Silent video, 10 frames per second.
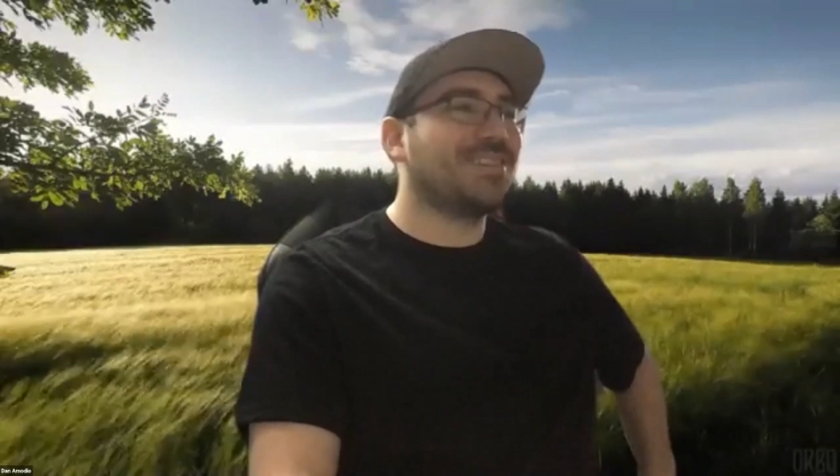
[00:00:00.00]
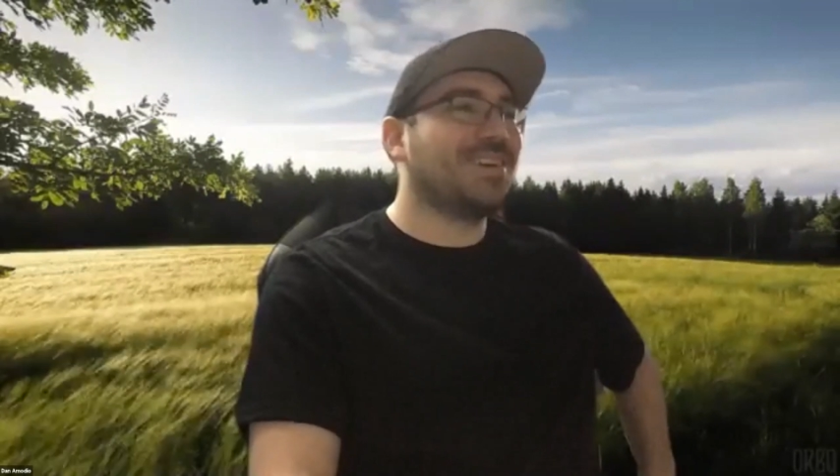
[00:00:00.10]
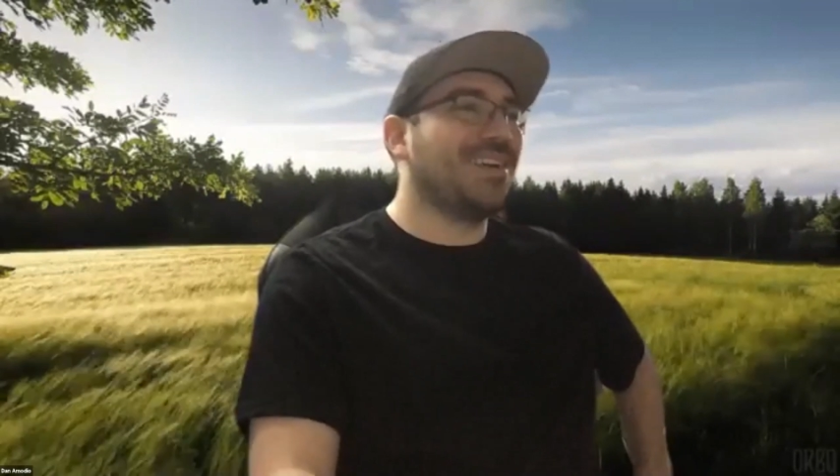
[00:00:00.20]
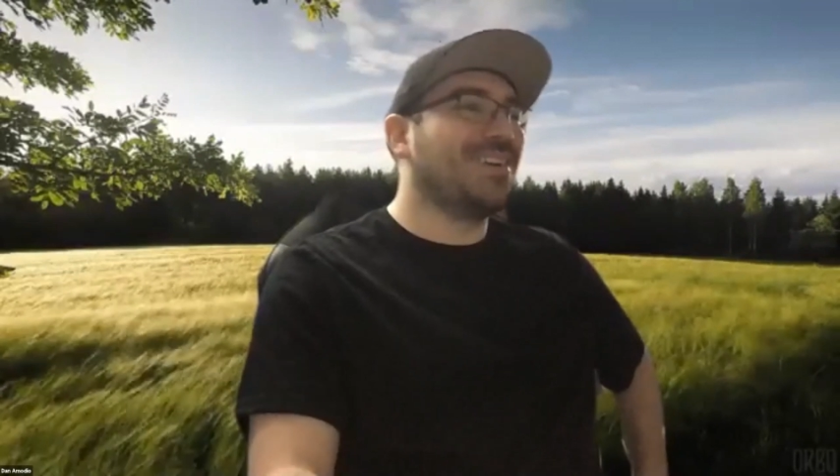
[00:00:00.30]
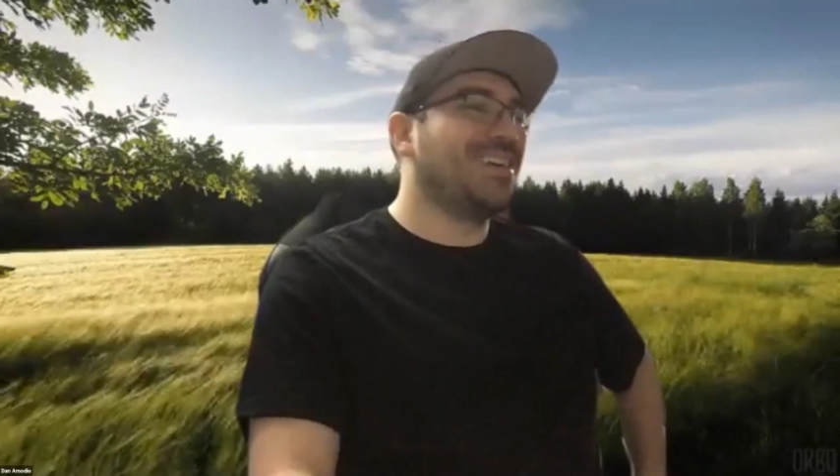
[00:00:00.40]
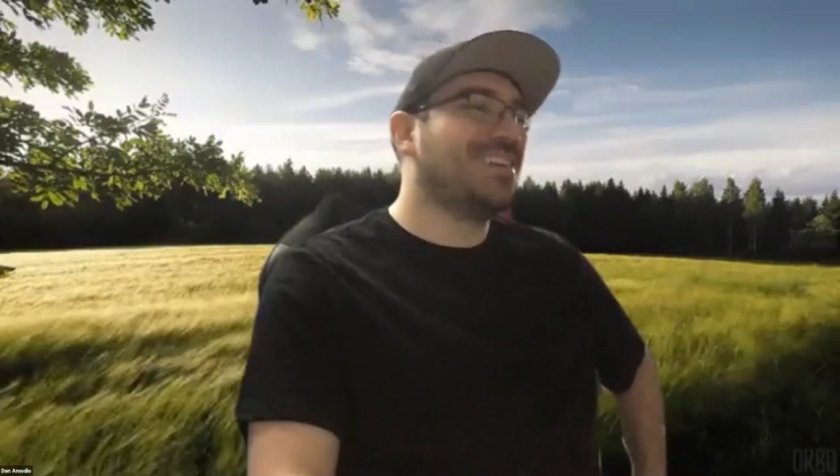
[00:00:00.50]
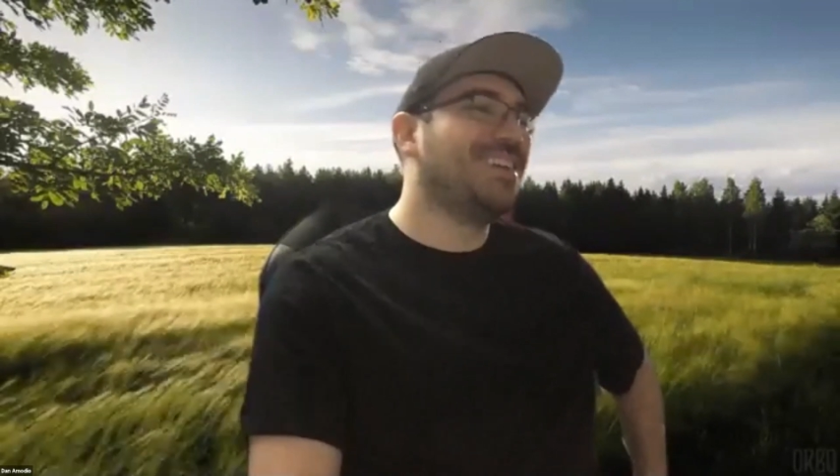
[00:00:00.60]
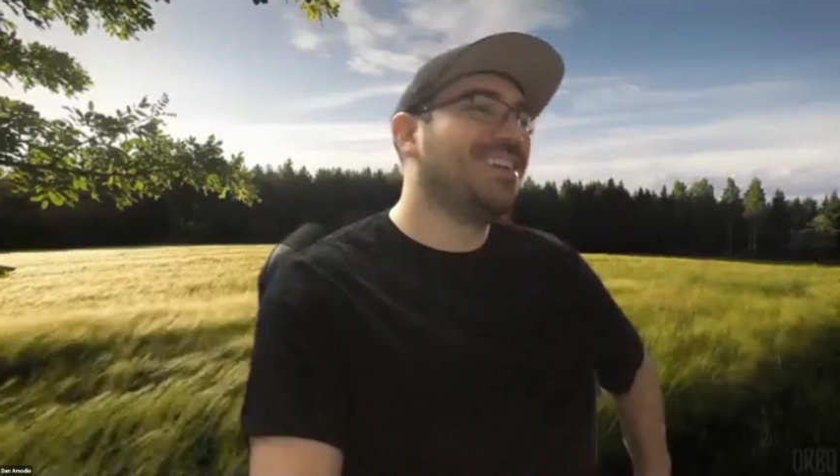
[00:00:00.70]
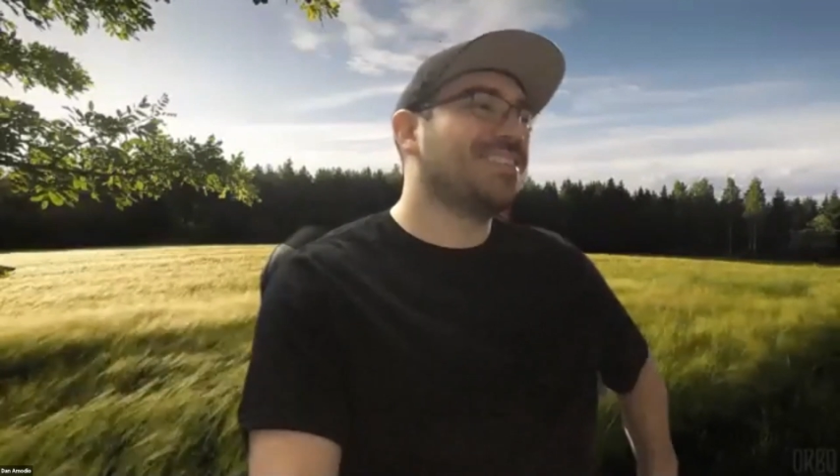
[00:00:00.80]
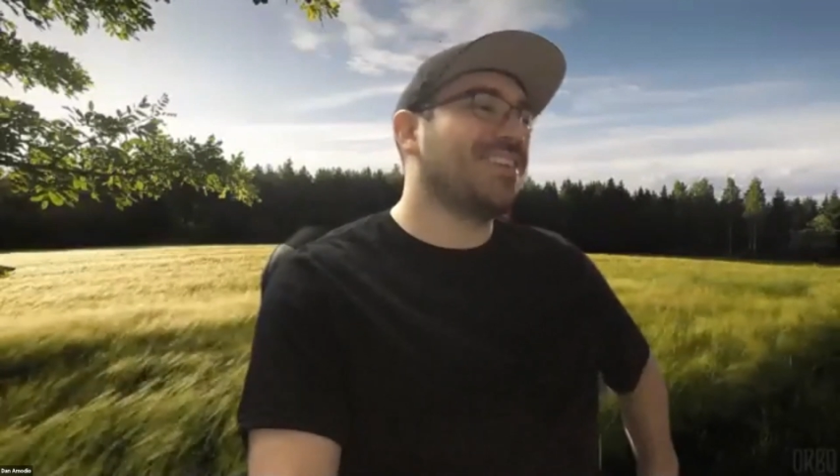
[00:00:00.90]
So
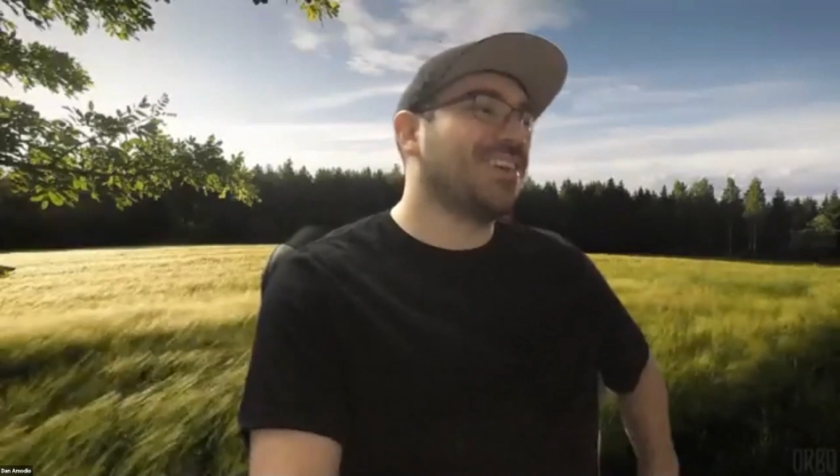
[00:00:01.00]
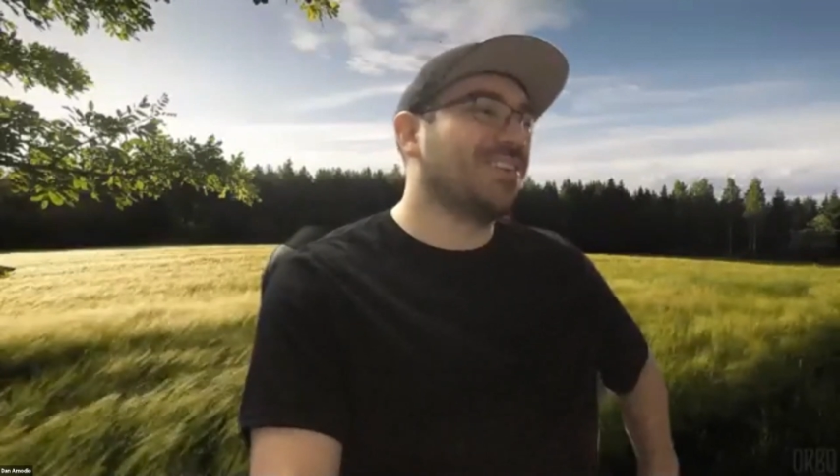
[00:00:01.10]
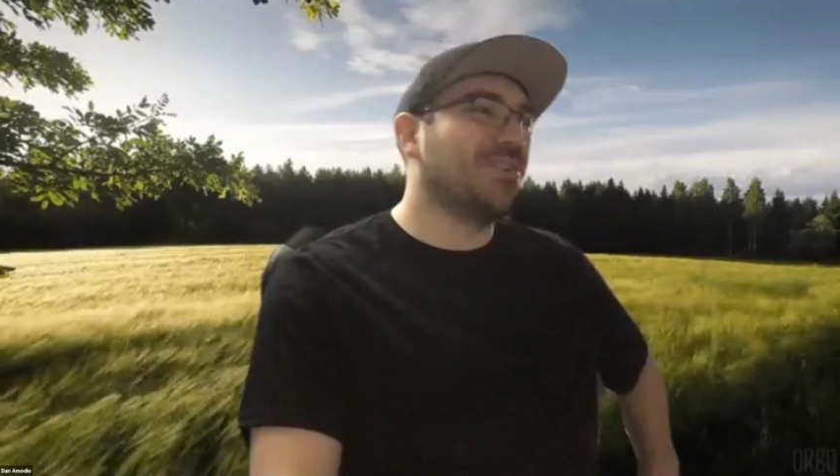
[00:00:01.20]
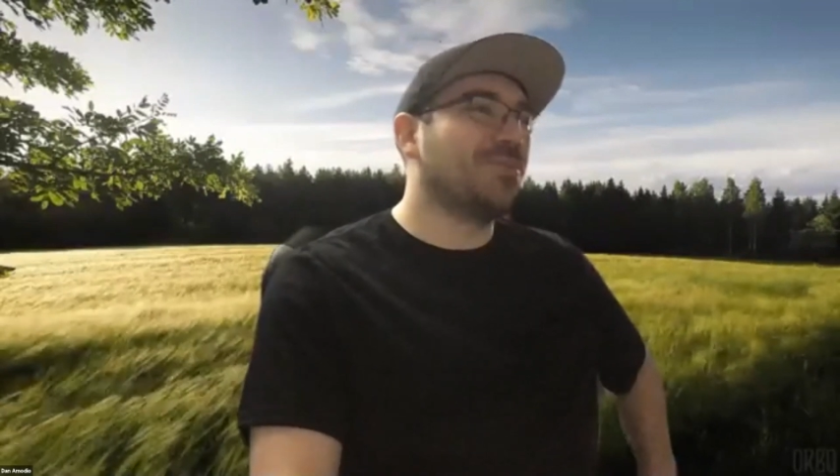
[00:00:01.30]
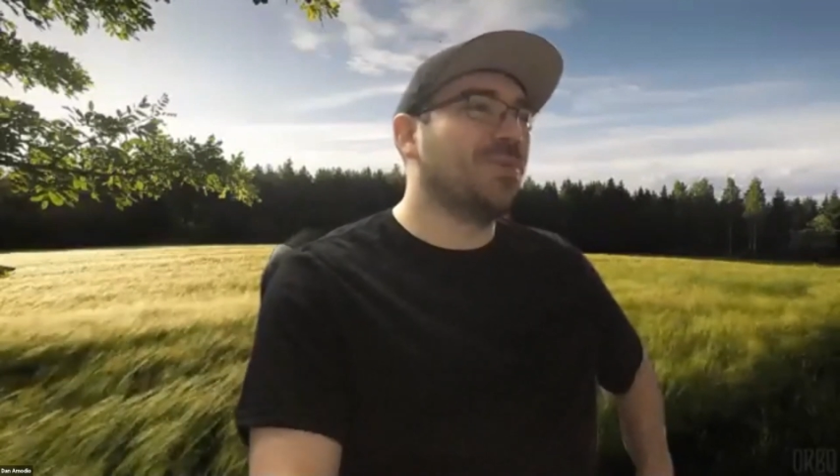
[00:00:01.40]
Sarah, I don't know if you